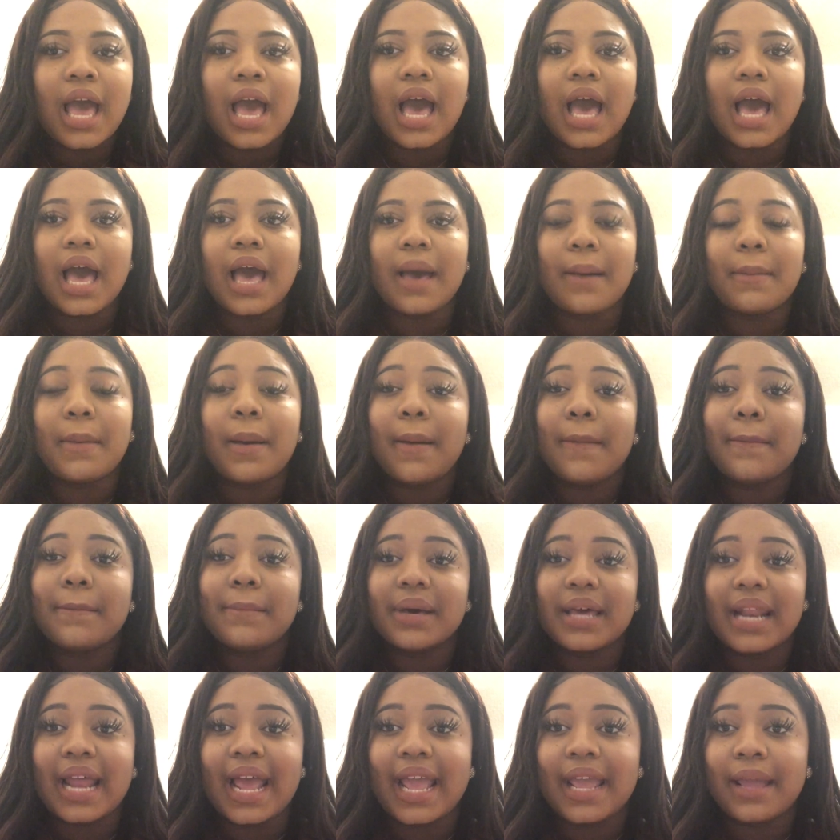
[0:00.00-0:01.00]

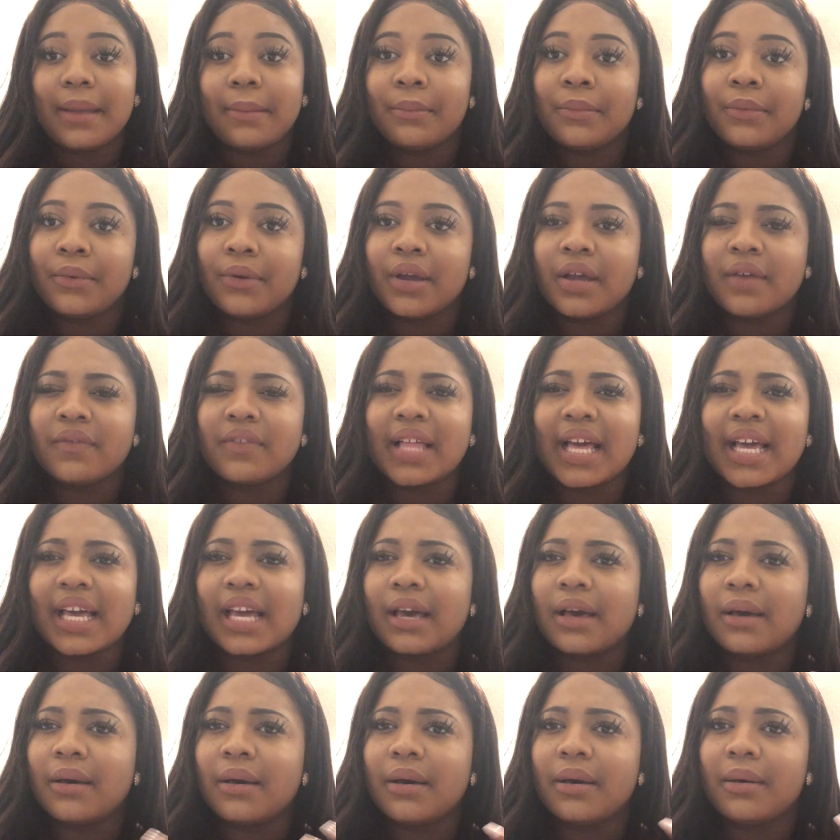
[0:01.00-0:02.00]
but I am more of like
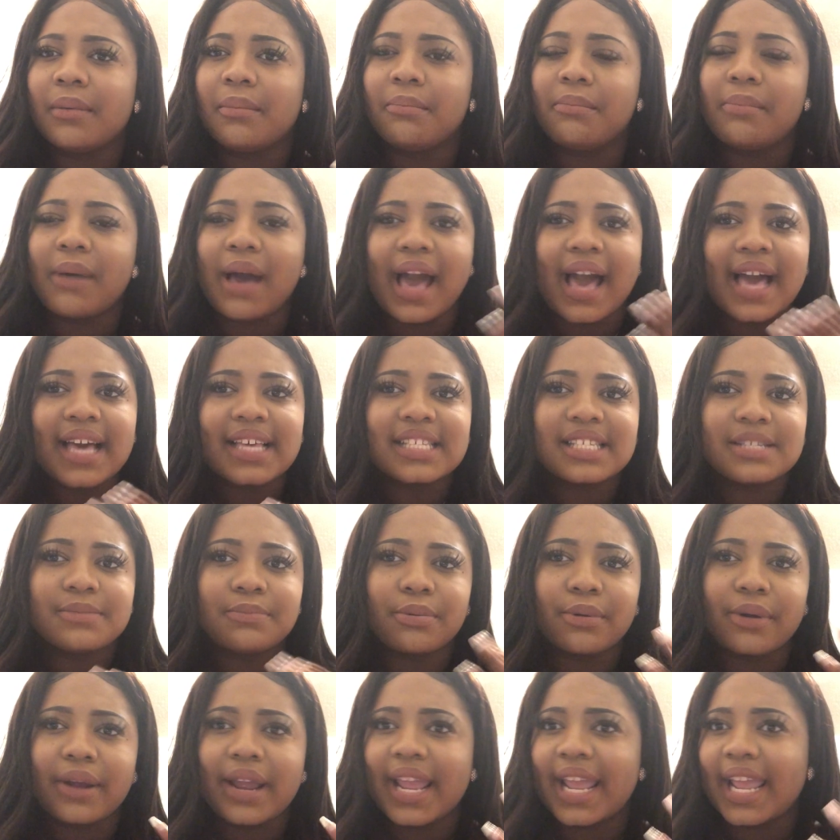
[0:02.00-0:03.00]
a box
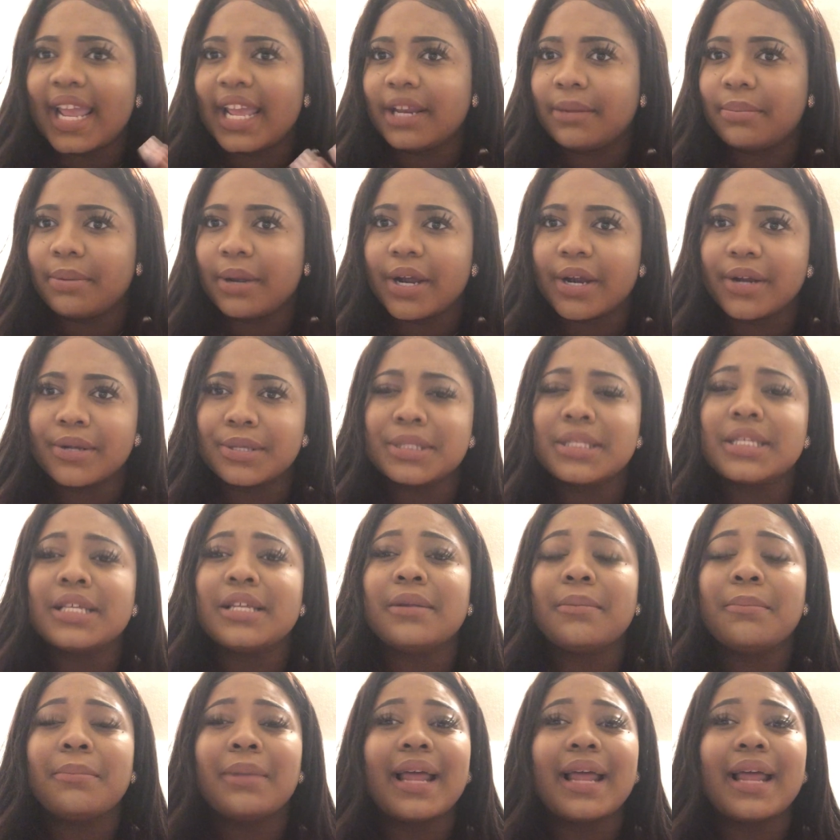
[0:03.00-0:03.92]
braid person,